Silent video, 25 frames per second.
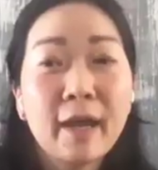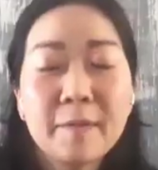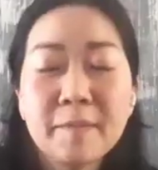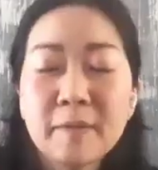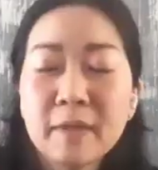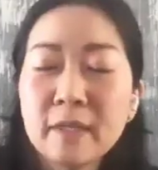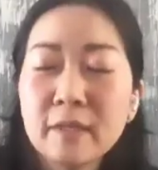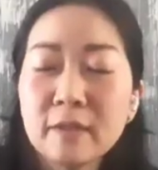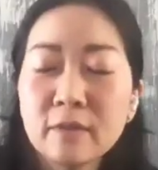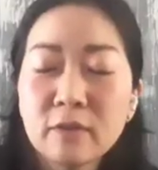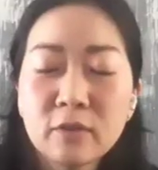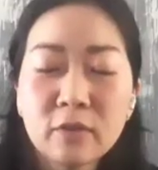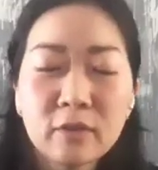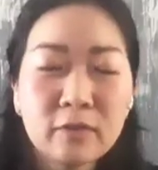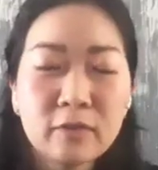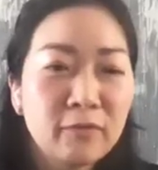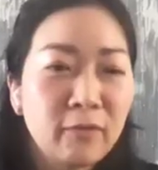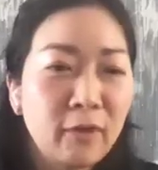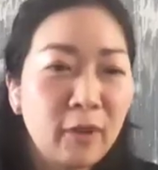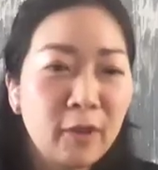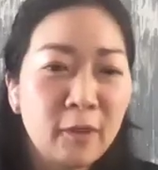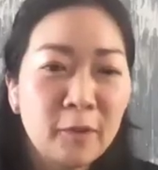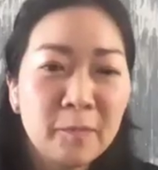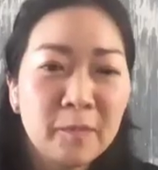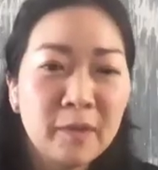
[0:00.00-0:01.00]
I mean, you can
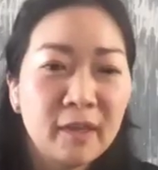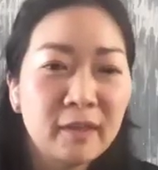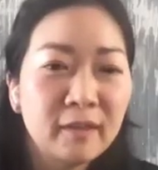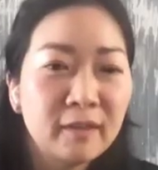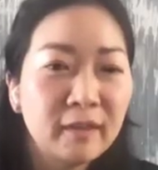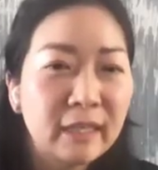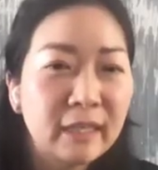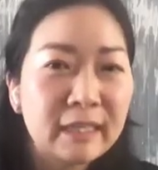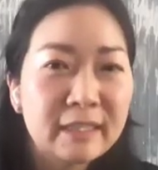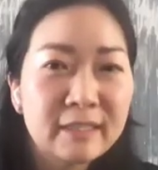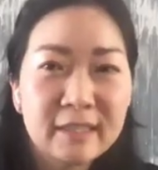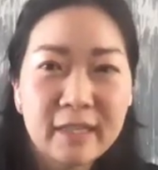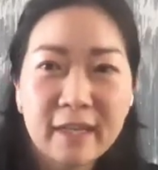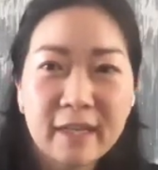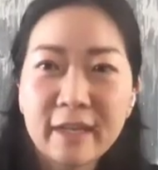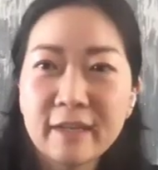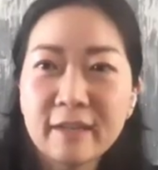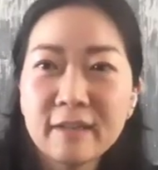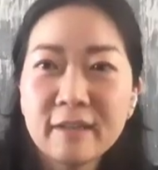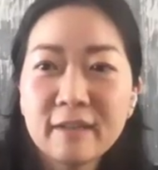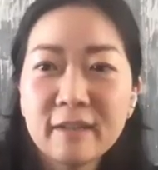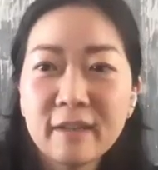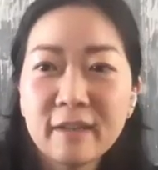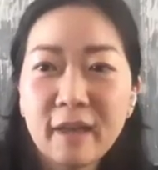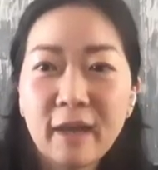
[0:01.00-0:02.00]
follow me on LinkedIn.